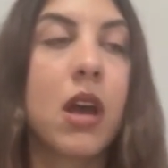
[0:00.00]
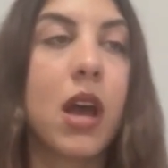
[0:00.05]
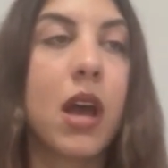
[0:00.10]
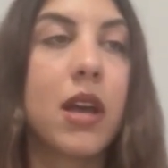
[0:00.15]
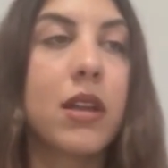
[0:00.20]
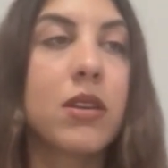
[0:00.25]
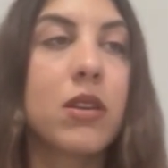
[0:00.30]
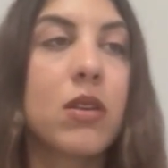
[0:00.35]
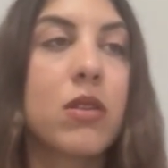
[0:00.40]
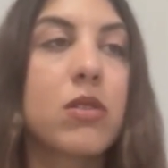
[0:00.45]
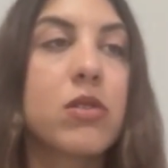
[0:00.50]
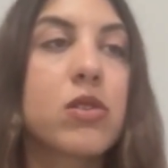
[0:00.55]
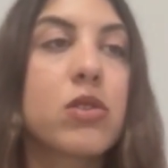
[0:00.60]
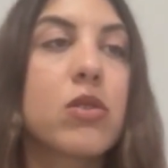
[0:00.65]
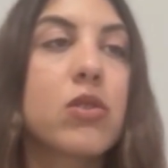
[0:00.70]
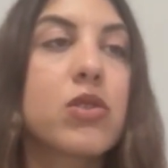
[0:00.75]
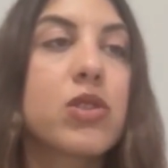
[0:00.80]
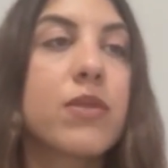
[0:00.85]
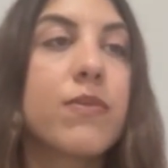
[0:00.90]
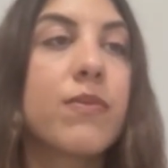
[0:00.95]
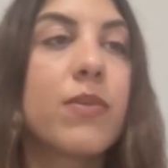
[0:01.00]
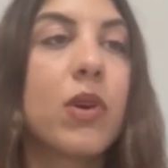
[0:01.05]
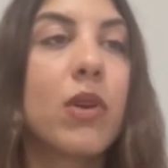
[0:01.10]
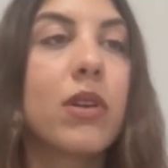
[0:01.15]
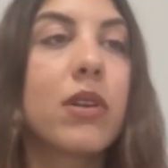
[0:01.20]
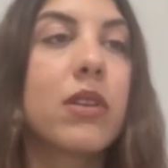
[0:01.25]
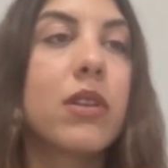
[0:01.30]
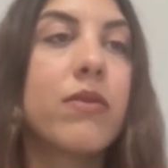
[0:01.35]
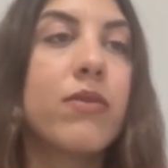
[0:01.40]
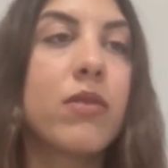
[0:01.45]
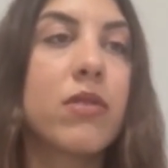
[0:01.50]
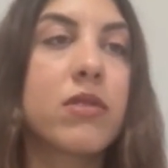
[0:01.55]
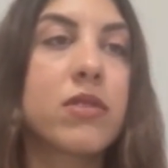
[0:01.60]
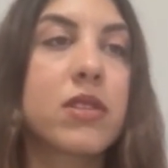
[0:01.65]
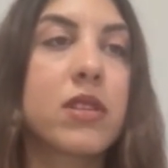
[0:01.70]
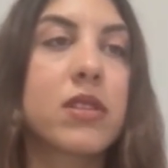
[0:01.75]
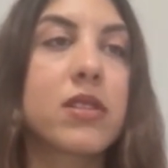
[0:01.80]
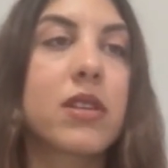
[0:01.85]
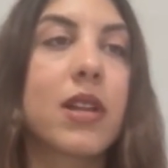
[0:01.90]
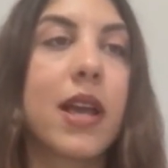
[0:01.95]
and also symbolic
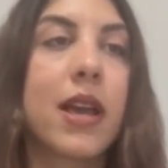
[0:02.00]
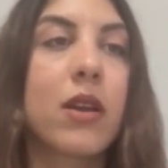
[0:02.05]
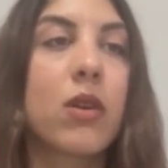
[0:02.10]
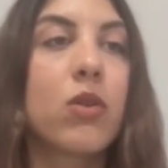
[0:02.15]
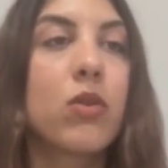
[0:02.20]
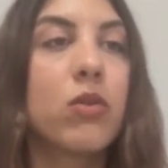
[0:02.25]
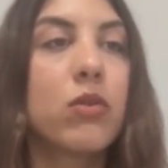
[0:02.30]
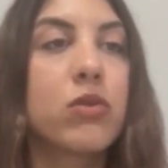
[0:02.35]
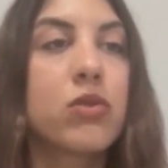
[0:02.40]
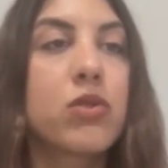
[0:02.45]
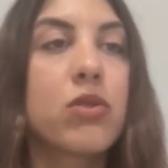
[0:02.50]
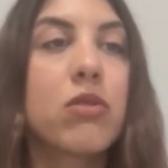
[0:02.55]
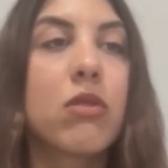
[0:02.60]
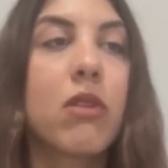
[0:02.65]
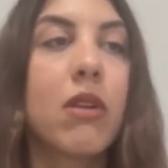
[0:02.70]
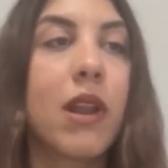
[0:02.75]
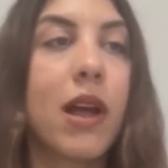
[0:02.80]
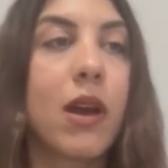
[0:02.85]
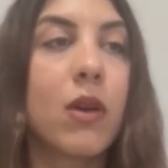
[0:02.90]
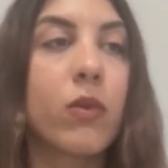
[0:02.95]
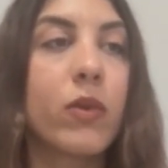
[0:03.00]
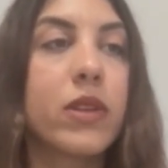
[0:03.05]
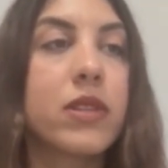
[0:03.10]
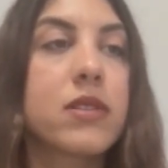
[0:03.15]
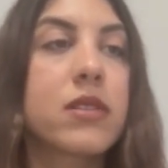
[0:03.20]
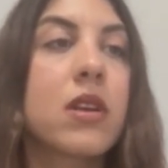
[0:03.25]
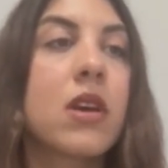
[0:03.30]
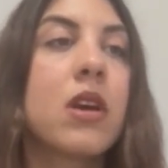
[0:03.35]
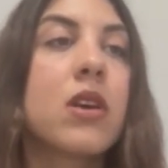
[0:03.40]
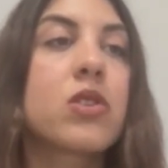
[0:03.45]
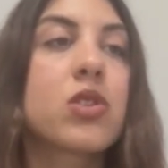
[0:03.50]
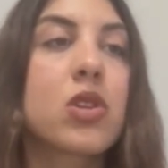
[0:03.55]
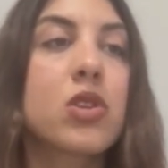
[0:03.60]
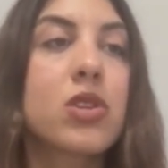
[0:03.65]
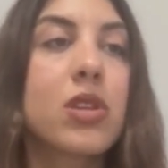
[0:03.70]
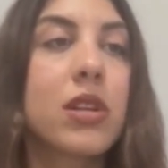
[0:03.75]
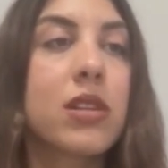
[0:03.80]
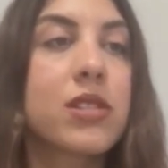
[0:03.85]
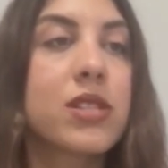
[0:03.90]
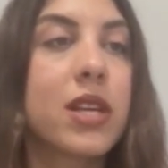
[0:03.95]
differences like culture, language,
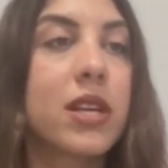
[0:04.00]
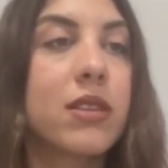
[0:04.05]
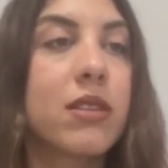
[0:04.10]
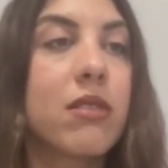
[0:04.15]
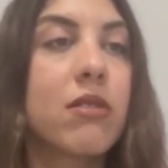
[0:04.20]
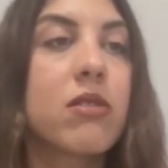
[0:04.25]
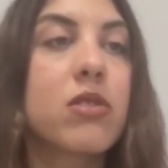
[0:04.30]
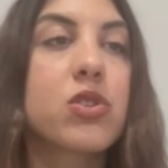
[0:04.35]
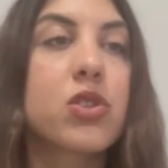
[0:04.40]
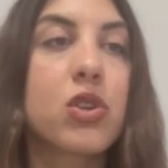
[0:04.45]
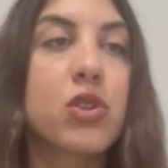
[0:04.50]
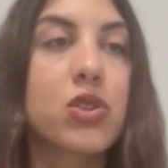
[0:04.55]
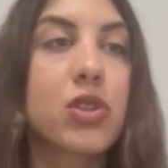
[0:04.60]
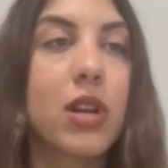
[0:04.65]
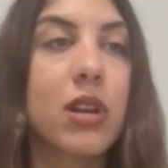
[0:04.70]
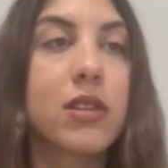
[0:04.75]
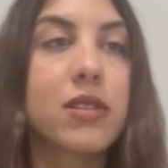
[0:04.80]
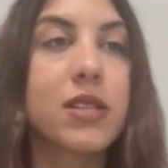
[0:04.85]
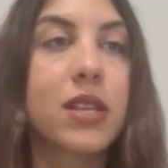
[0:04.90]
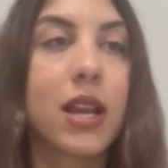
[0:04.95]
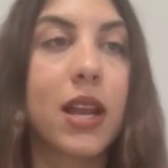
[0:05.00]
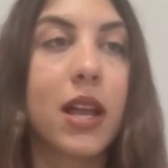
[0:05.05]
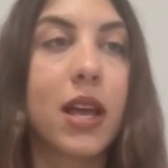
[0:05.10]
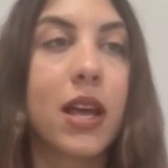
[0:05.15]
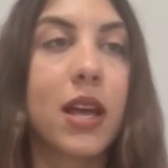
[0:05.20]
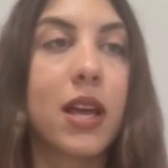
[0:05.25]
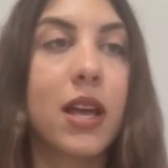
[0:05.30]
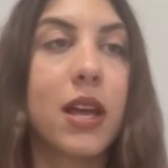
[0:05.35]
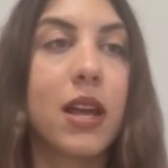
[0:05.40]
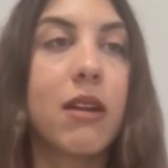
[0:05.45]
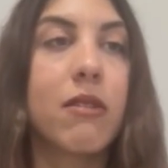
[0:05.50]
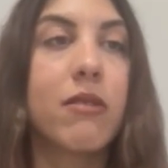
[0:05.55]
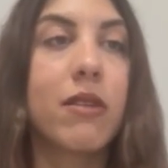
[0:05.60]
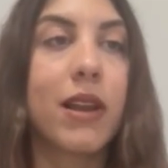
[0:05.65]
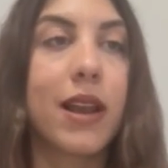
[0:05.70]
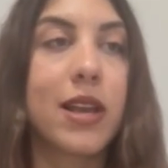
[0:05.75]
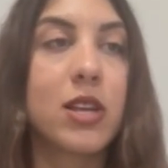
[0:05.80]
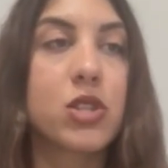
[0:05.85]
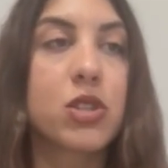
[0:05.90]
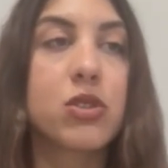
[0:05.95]
social gender, social
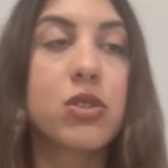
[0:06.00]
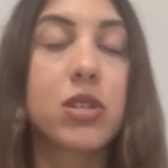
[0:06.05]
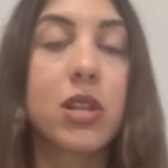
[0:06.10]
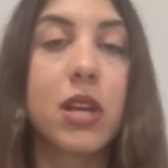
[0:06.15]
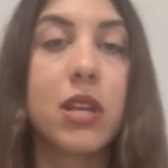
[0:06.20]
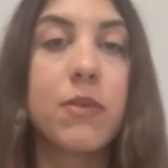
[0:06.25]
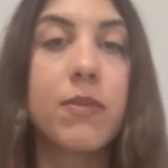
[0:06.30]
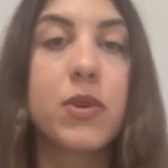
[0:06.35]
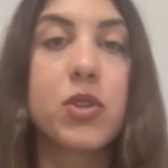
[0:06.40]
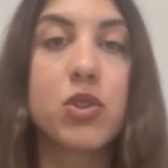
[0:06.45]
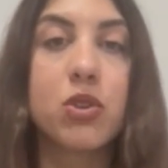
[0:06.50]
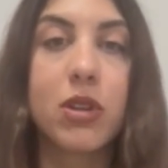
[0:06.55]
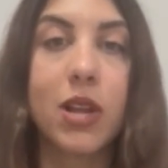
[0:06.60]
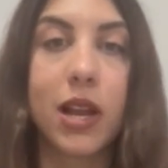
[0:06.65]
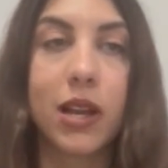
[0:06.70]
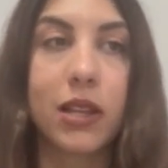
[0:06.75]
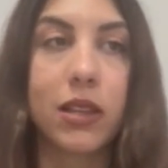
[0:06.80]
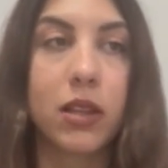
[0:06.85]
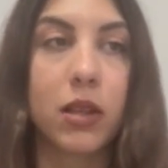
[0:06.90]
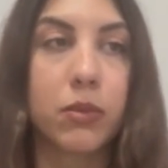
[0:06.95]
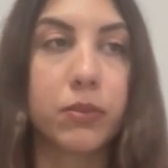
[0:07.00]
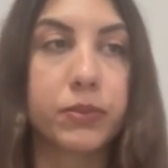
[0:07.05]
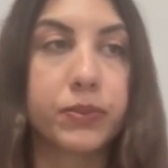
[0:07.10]
relations, and personality.